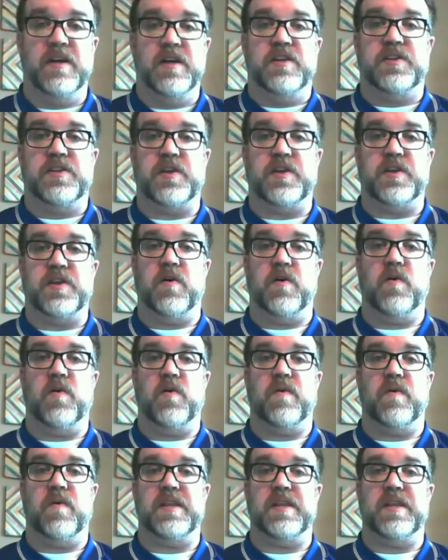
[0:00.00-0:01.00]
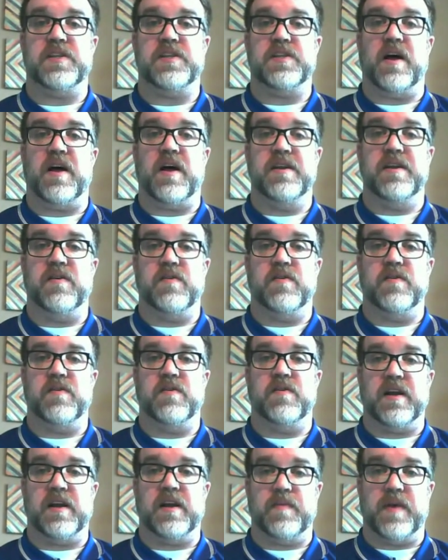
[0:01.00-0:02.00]
So let's talk, you know, we're
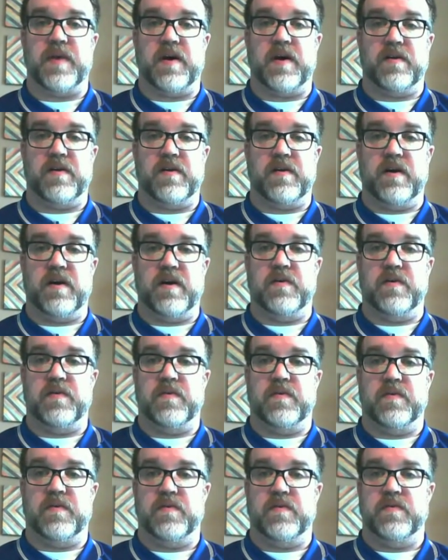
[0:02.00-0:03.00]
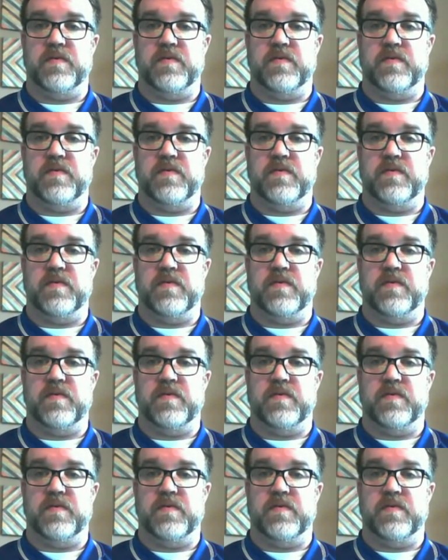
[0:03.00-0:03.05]
talking about, uh-oh.